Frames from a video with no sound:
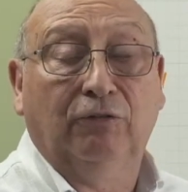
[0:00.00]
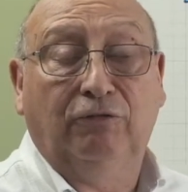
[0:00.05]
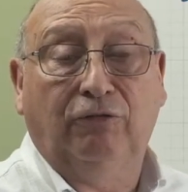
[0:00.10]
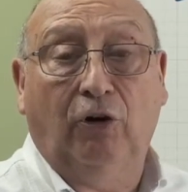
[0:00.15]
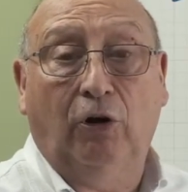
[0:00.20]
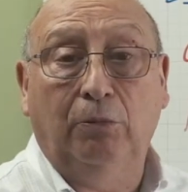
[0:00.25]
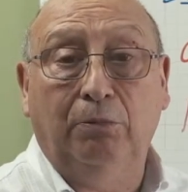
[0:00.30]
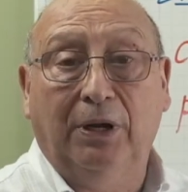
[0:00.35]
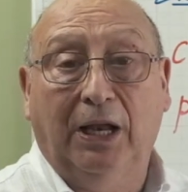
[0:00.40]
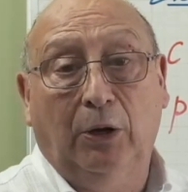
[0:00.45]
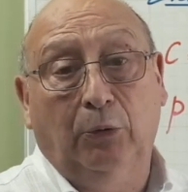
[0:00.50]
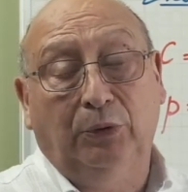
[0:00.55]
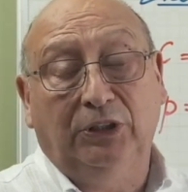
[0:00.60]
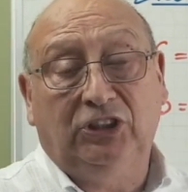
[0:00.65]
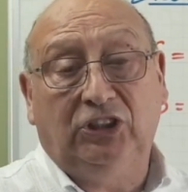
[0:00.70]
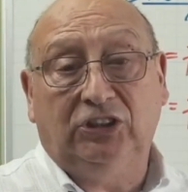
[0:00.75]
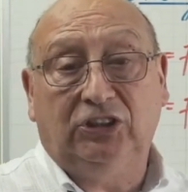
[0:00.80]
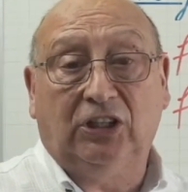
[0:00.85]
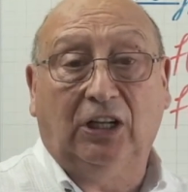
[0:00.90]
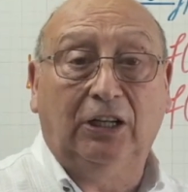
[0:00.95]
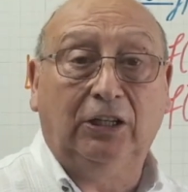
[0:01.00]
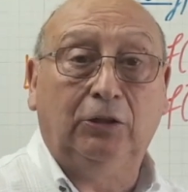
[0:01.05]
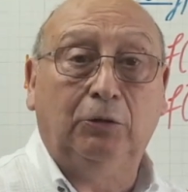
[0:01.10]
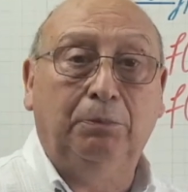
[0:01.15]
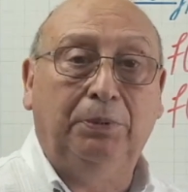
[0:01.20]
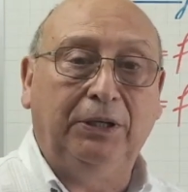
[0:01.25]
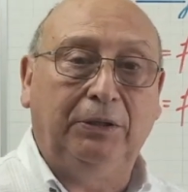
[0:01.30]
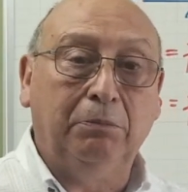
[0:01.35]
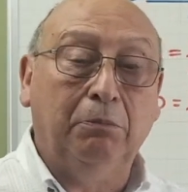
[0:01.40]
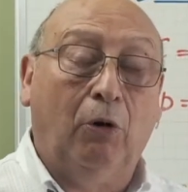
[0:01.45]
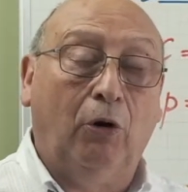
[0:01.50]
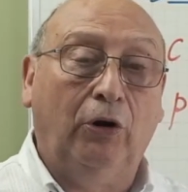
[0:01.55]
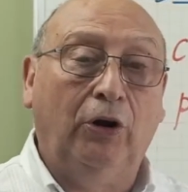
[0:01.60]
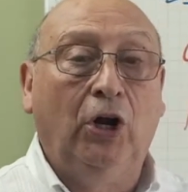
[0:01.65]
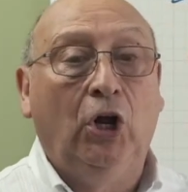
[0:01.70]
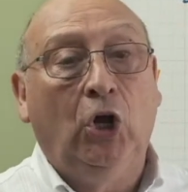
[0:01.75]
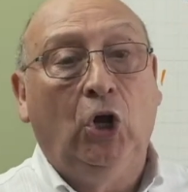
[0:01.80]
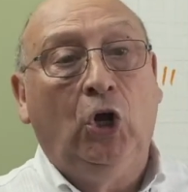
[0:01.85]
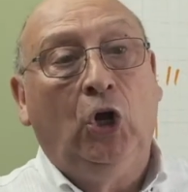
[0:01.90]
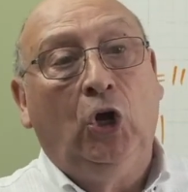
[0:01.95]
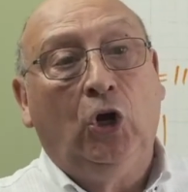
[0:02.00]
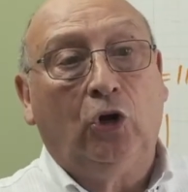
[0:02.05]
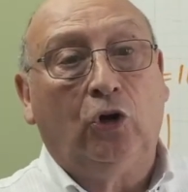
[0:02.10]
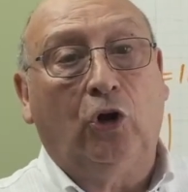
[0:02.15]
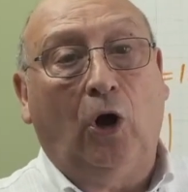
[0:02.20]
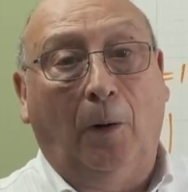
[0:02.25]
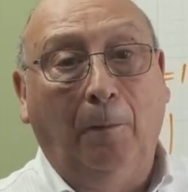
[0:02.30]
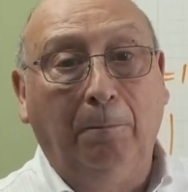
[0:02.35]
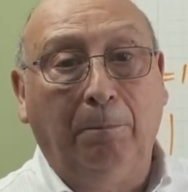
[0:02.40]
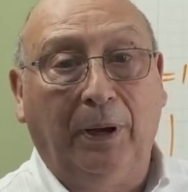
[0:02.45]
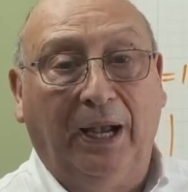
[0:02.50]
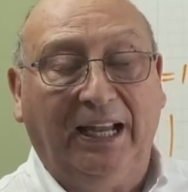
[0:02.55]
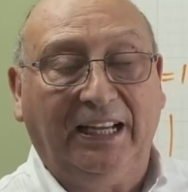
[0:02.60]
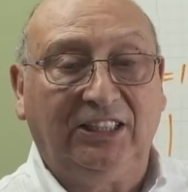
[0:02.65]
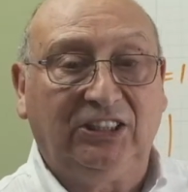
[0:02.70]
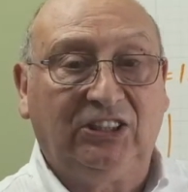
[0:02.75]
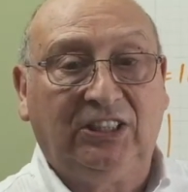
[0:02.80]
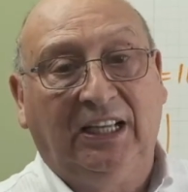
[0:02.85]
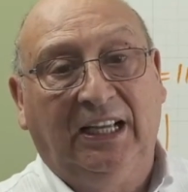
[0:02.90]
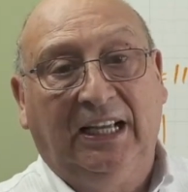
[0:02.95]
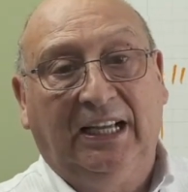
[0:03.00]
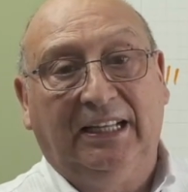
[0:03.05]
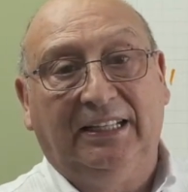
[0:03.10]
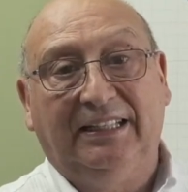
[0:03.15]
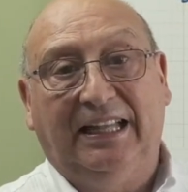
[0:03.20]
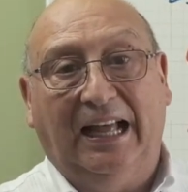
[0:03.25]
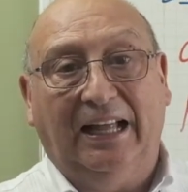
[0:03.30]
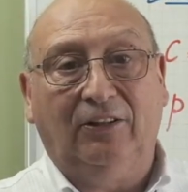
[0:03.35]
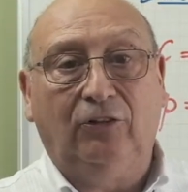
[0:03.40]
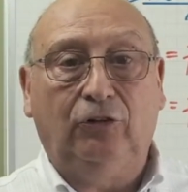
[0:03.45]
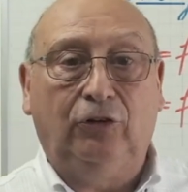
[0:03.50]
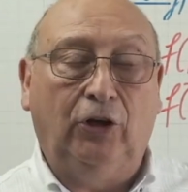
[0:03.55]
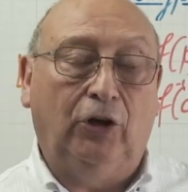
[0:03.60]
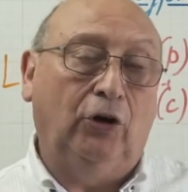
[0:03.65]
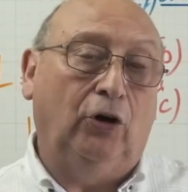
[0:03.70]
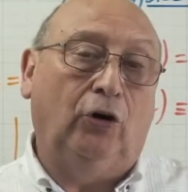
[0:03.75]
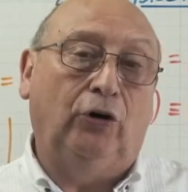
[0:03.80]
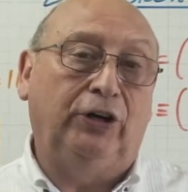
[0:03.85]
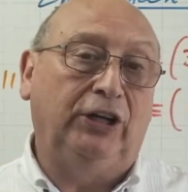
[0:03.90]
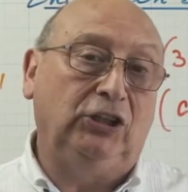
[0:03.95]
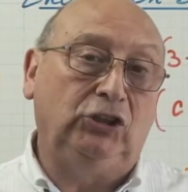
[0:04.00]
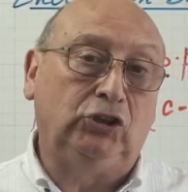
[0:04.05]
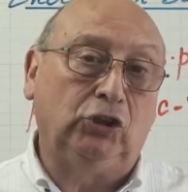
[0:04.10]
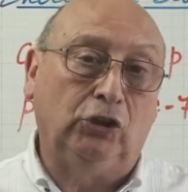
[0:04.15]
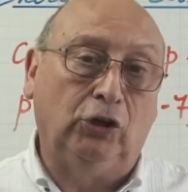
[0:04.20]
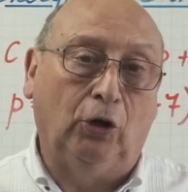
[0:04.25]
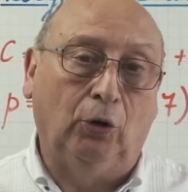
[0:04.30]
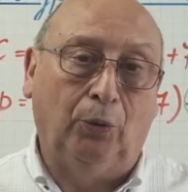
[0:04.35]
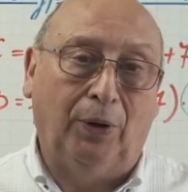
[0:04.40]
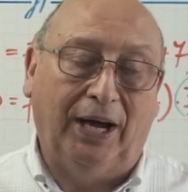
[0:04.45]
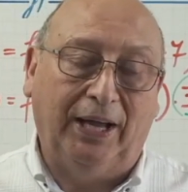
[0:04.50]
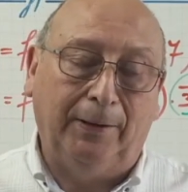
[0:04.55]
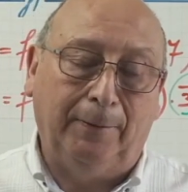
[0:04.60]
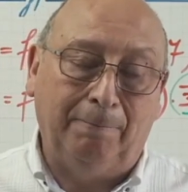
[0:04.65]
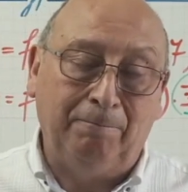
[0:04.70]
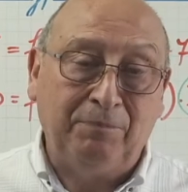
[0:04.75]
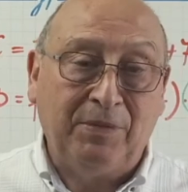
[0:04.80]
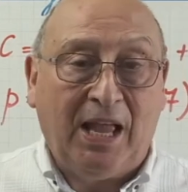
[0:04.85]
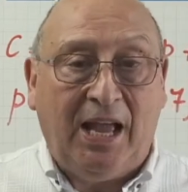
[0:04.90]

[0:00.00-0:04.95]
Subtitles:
formula, which is a little bit more complex than the original one.